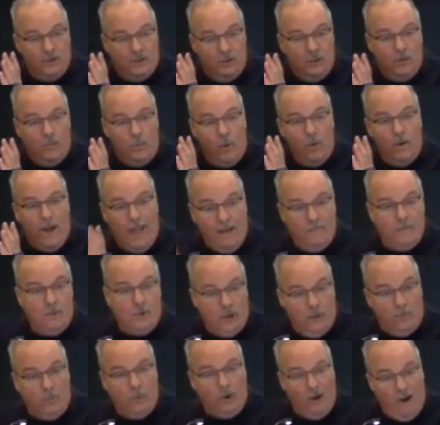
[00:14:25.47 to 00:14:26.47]
you won't have a
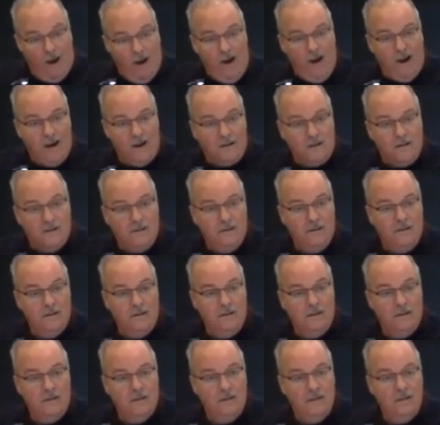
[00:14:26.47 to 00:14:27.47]
troubled heart,
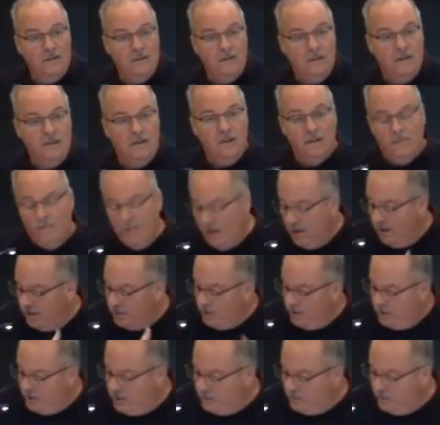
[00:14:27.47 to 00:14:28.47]
because
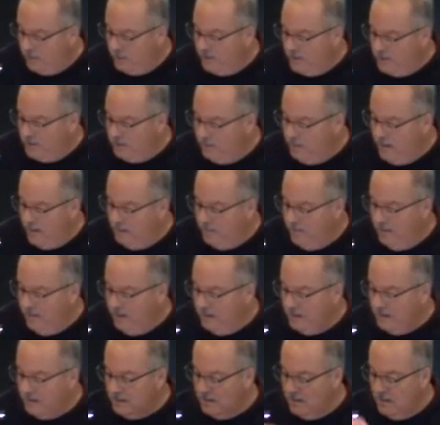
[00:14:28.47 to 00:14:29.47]
you're experiencing my
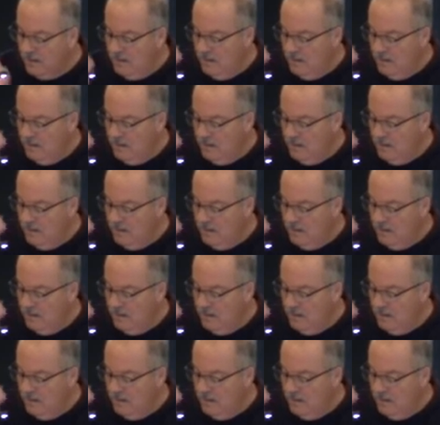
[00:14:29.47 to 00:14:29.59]
peace.